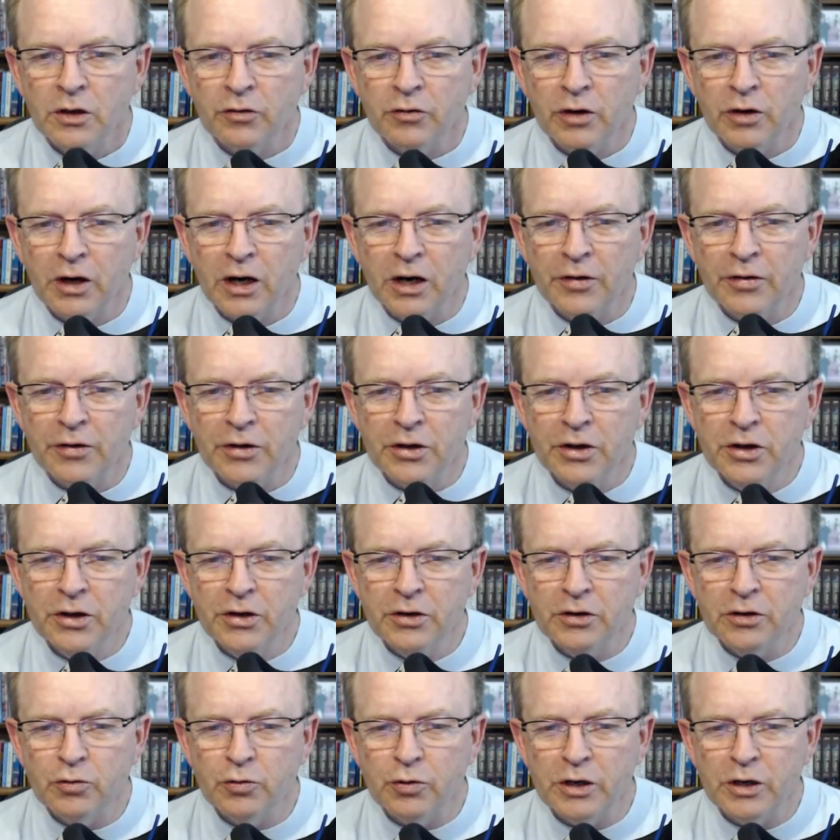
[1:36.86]
around the
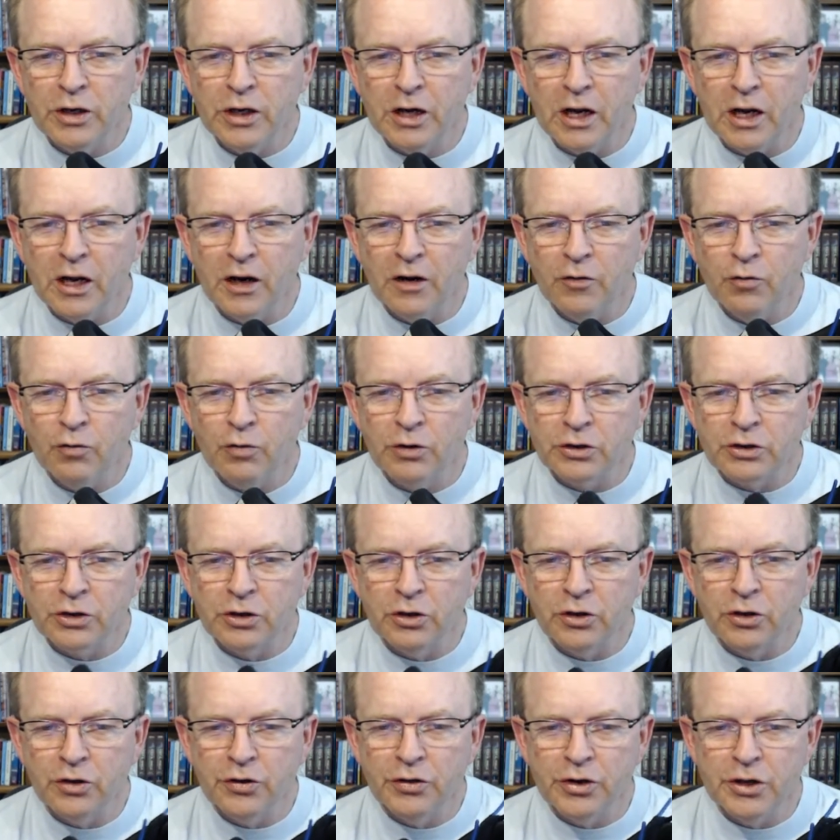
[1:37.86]
heel, we have what's
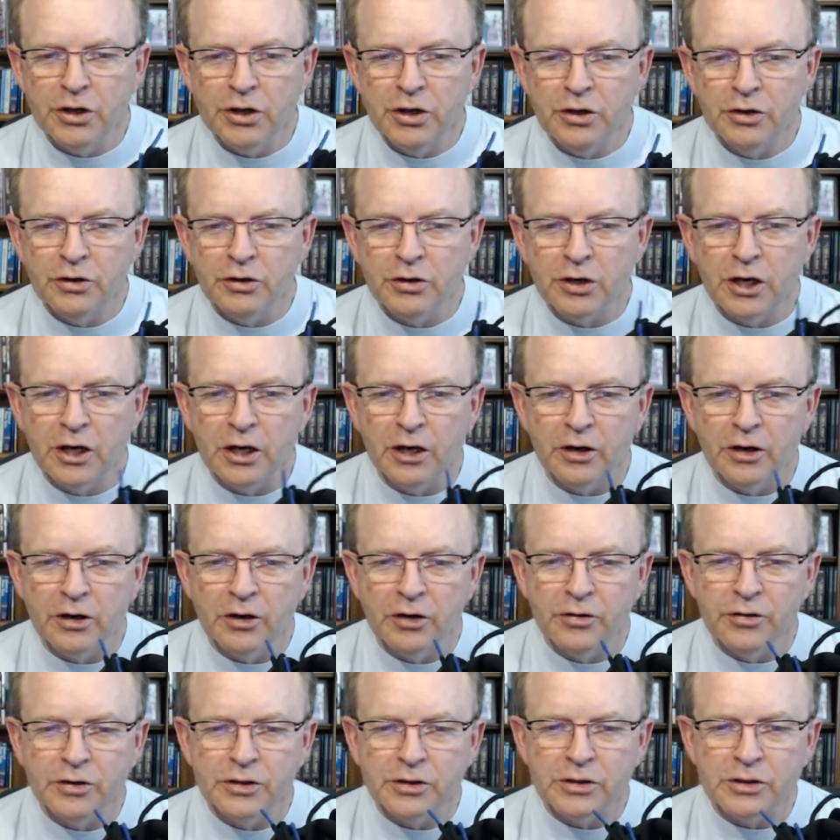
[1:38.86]
called the heel counter.
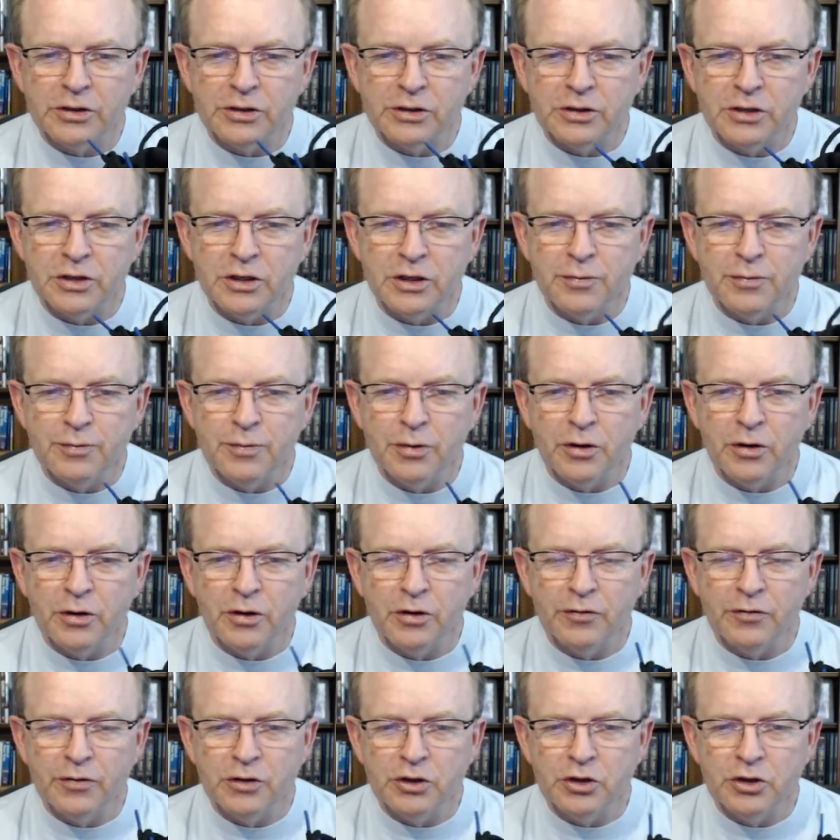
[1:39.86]
And this is the
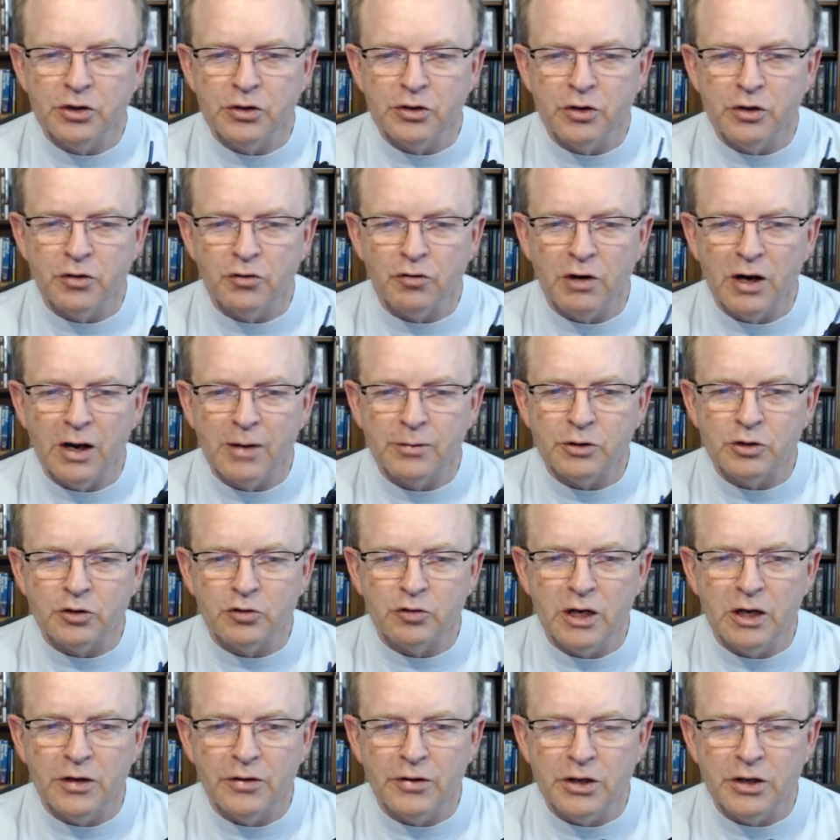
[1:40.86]
part of the shoe that wraps
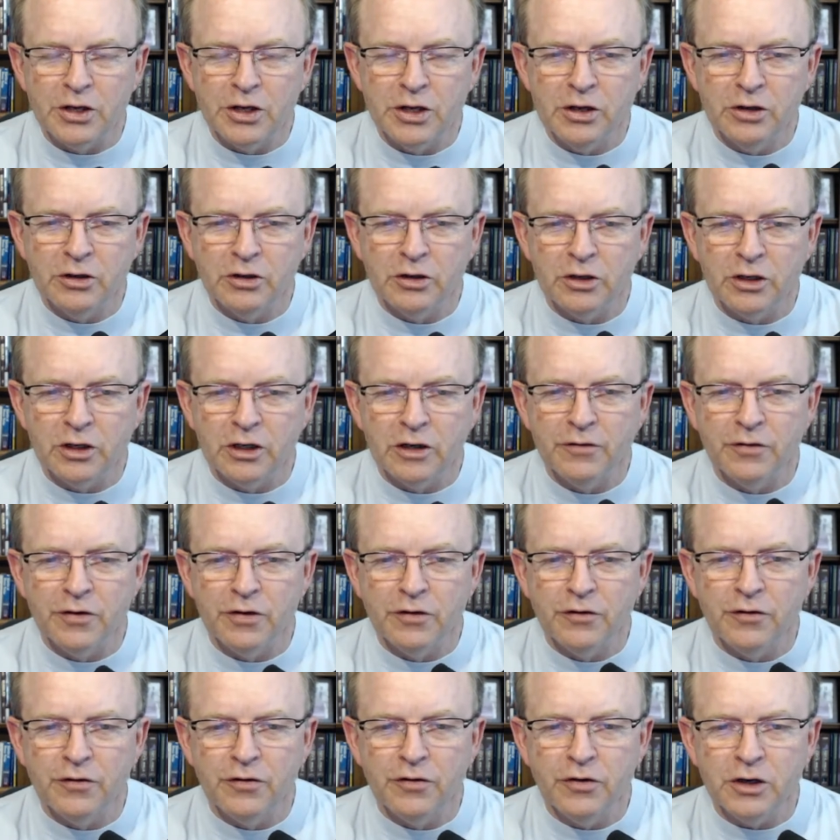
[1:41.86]
around the heel of
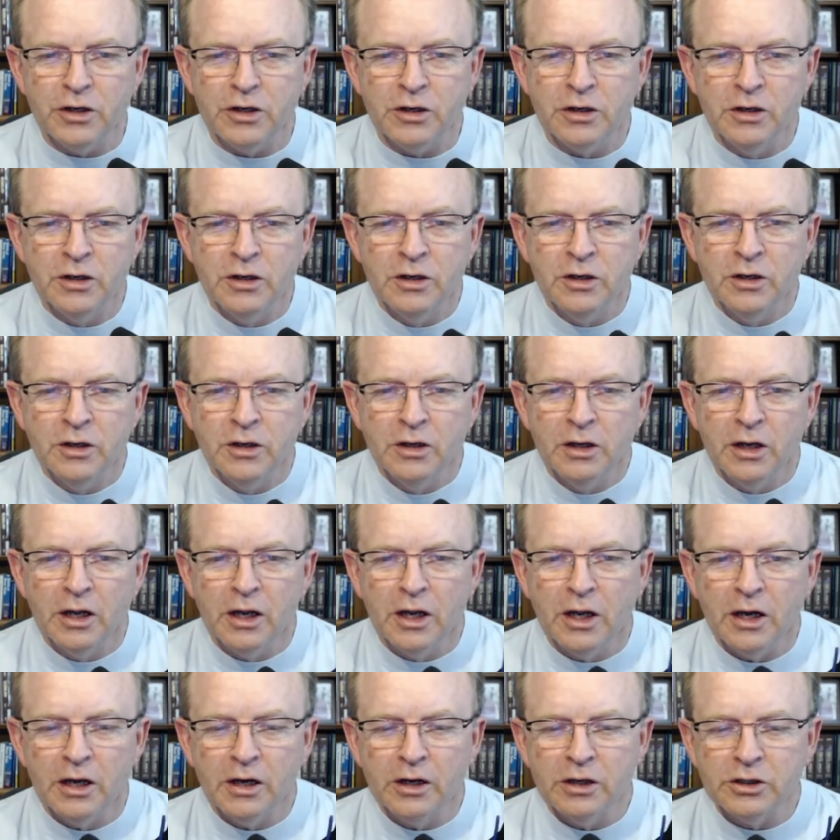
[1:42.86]
the foot
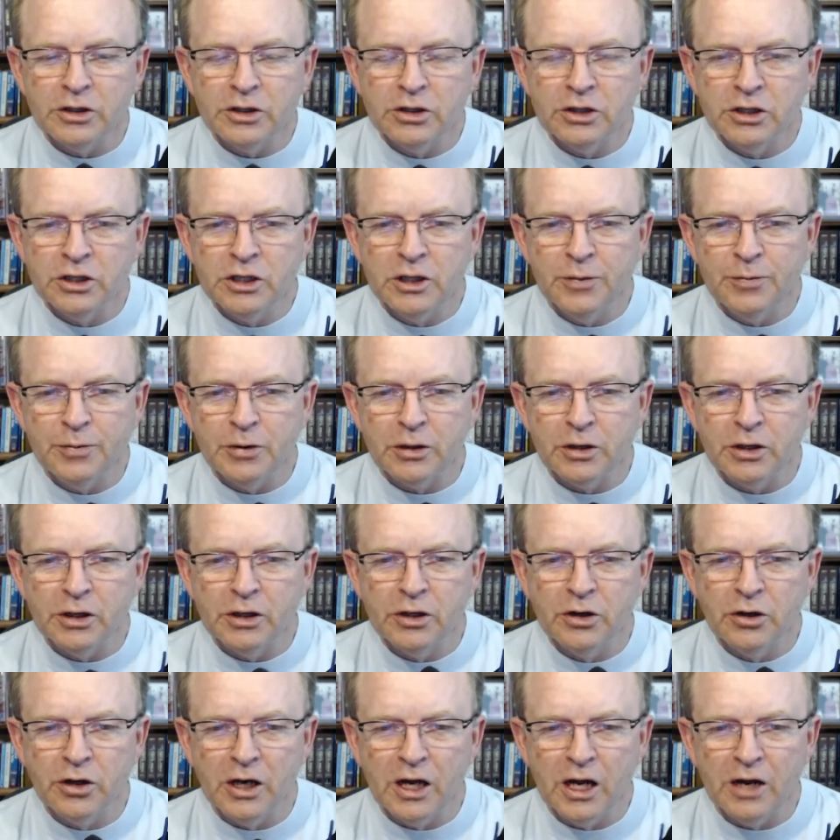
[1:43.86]
and is typically
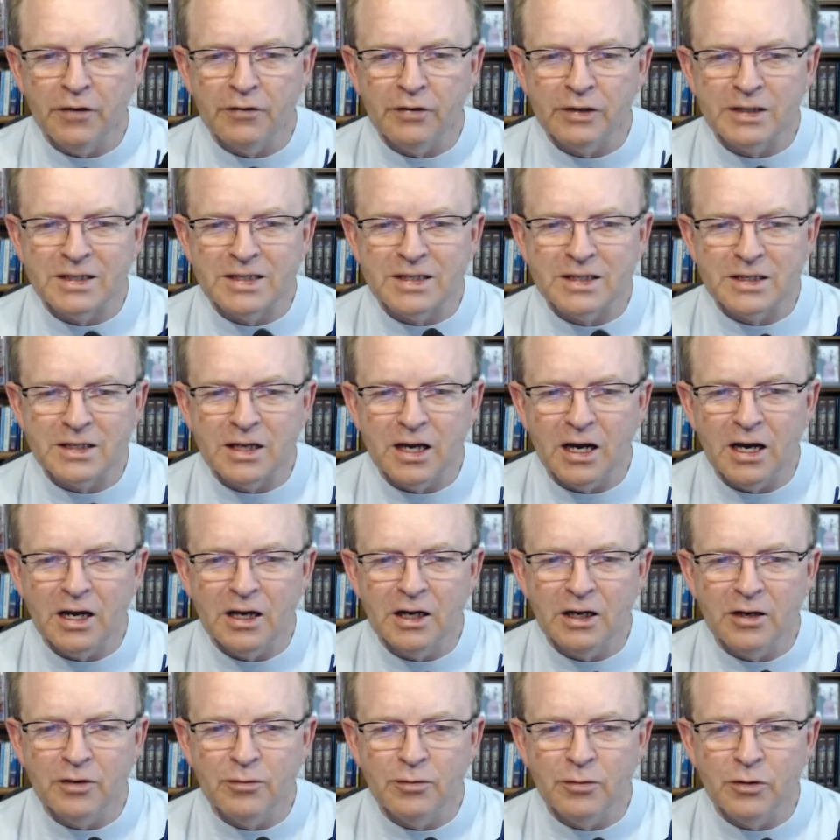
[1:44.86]
going to have
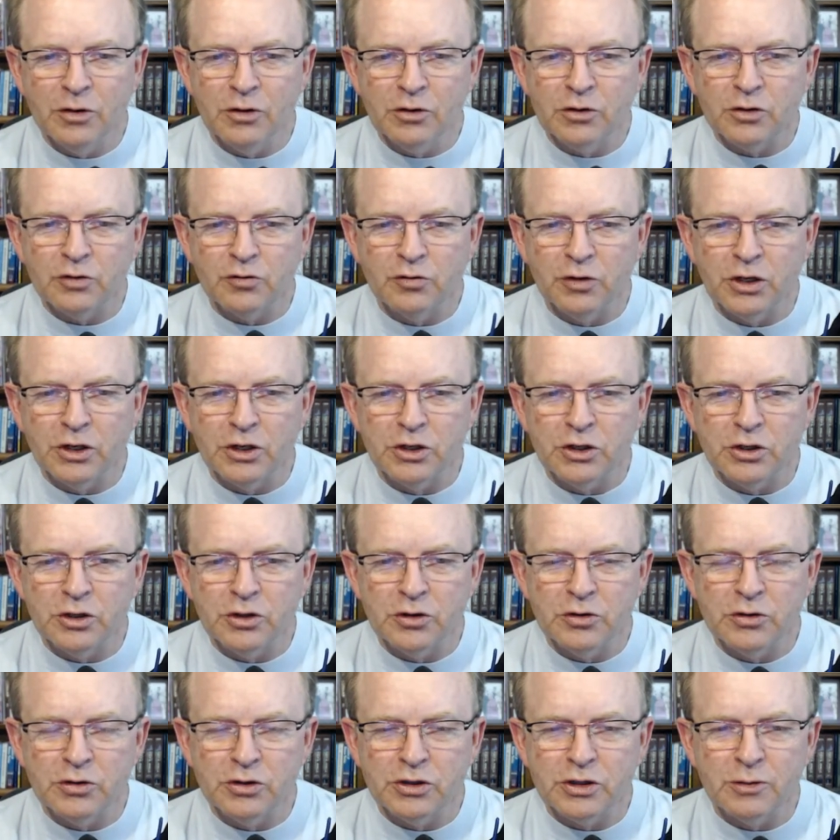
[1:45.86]
inside, in most running
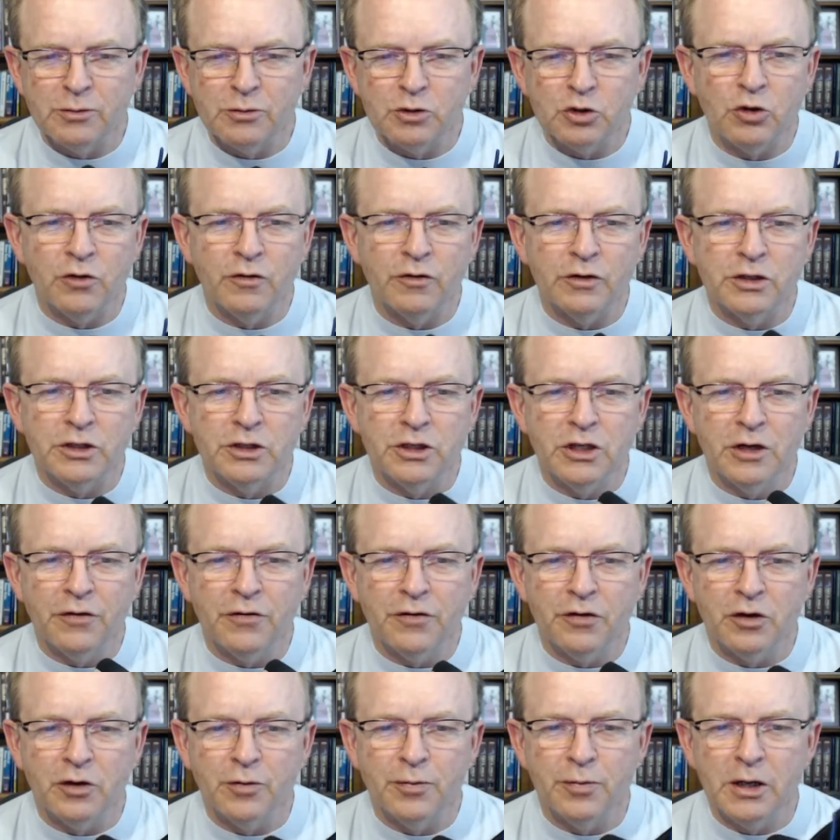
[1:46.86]
shoes, some sort of a
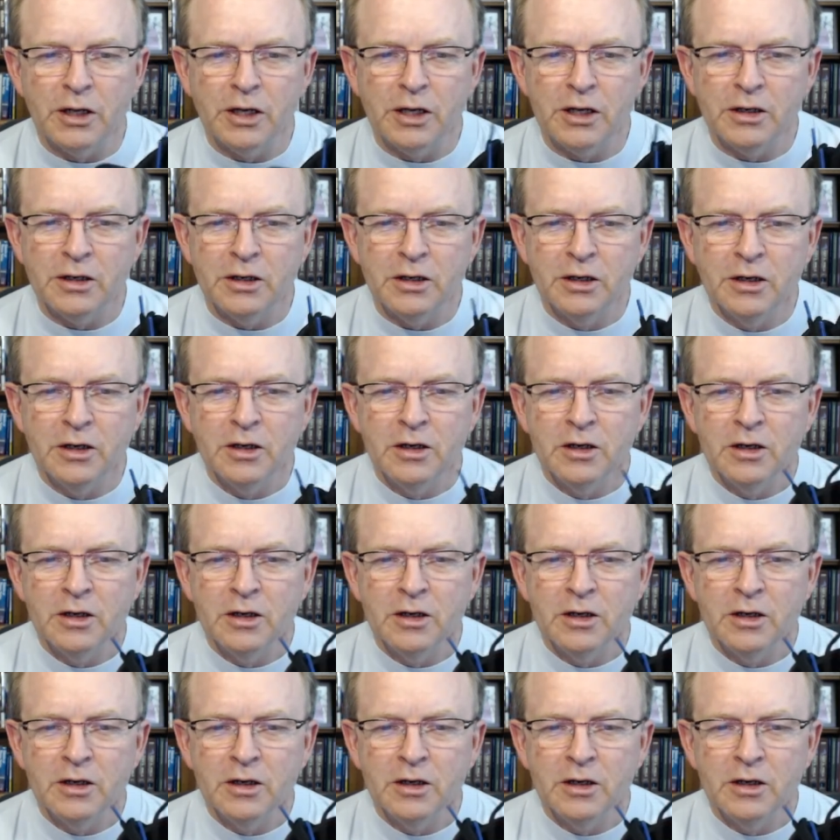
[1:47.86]
stiffener plate,